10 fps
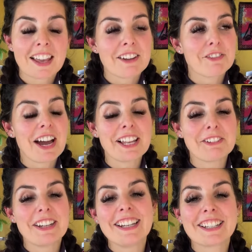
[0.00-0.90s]
For
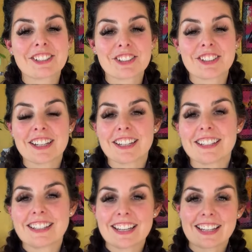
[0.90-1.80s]
Halloween, I should
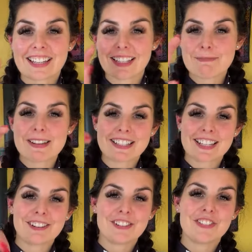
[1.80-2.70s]
take clippets
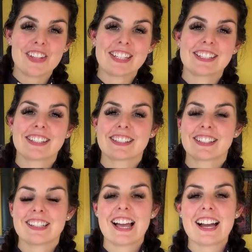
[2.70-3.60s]
out of this
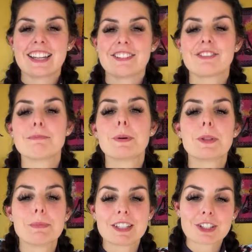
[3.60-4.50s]
live and put
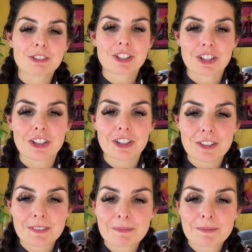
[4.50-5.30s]
them into a short.